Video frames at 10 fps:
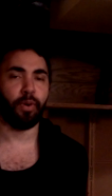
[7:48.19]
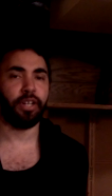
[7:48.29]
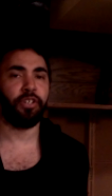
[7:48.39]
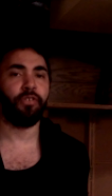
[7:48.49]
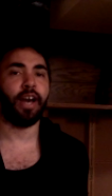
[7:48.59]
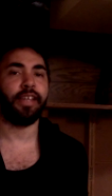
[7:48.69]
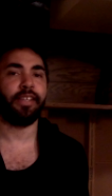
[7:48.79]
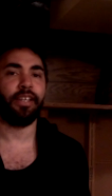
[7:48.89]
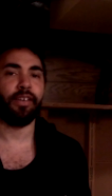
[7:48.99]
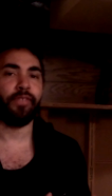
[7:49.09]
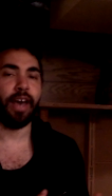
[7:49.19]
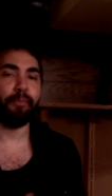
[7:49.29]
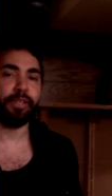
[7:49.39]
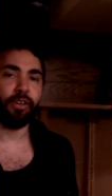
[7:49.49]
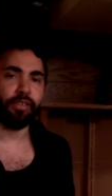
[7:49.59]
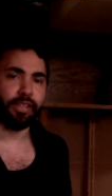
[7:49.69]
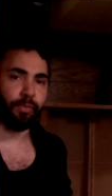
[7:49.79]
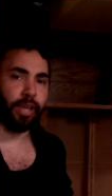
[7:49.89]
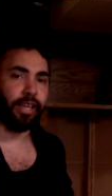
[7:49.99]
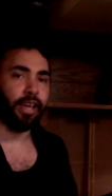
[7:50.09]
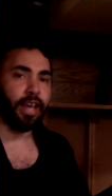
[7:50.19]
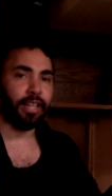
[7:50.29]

What did you guys think of the episodes this week?